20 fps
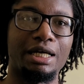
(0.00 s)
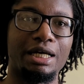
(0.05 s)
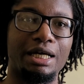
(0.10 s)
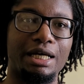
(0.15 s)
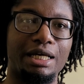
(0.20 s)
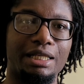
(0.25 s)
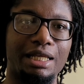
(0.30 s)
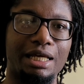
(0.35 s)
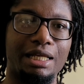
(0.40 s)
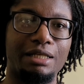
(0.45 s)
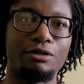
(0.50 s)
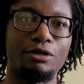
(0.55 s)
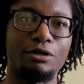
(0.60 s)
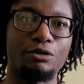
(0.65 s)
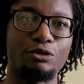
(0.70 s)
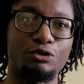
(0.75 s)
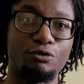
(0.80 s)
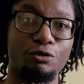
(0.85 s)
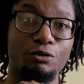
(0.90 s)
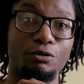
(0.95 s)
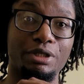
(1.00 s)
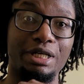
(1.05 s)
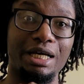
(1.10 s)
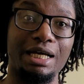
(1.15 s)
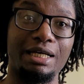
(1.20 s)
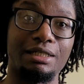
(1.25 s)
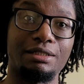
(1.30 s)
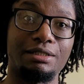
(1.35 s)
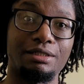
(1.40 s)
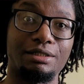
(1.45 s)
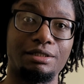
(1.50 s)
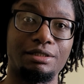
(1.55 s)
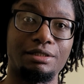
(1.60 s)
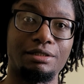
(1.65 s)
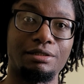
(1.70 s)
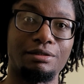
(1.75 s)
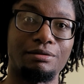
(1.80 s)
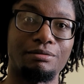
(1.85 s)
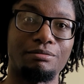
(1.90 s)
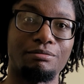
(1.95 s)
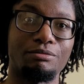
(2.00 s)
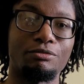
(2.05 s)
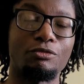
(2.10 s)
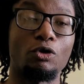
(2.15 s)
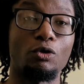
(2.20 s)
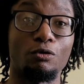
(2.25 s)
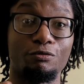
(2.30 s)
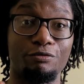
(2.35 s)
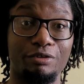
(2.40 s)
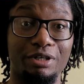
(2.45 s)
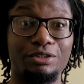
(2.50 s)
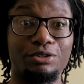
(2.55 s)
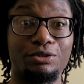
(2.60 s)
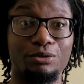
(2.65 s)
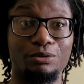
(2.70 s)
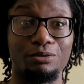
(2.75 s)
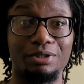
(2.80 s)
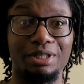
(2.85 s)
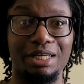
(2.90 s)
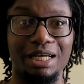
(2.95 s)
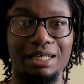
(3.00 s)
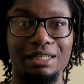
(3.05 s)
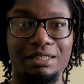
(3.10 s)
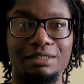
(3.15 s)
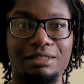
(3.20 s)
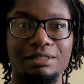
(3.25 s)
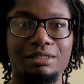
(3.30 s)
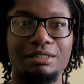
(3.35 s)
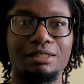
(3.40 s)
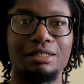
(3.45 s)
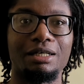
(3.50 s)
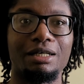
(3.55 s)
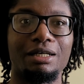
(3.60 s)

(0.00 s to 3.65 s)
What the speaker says: it then goes through gates, or things called gates,